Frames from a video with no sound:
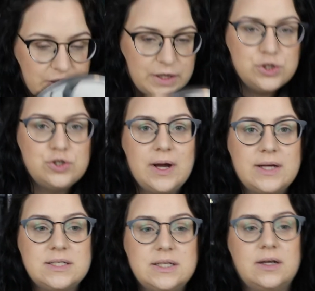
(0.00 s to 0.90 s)

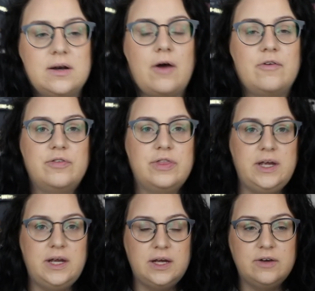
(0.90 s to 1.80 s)
Interesting enough,
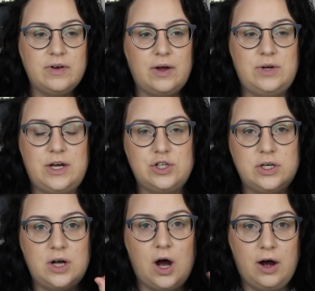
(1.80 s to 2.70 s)
the
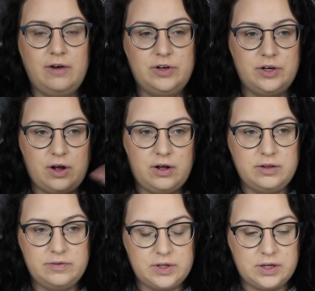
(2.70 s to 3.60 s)
foundation covered
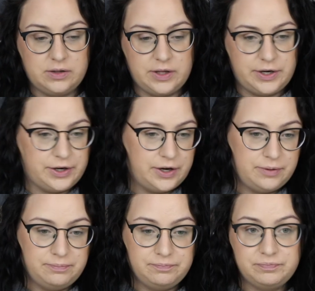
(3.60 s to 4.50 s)
all of the
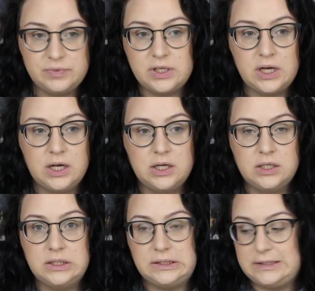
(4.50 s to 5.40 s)
glitter
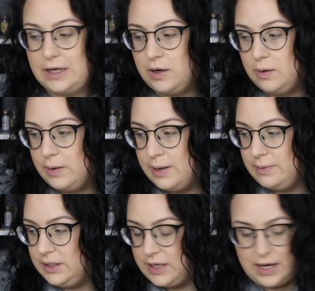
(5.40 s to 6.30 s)
so, I
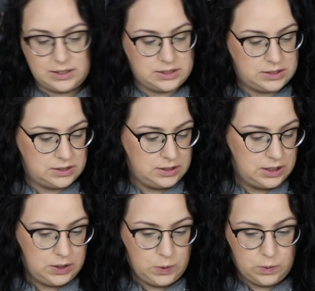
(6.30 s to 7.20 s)
mean, that's
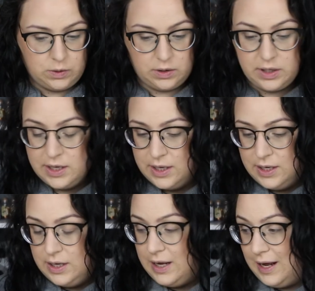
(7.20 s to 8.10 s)
cool.
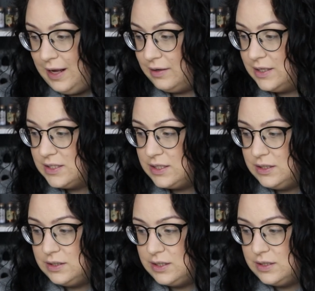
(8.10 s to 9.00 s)
I'll
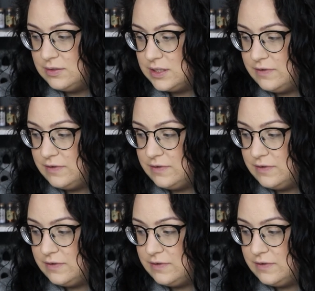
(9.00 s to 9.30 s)
continue to use it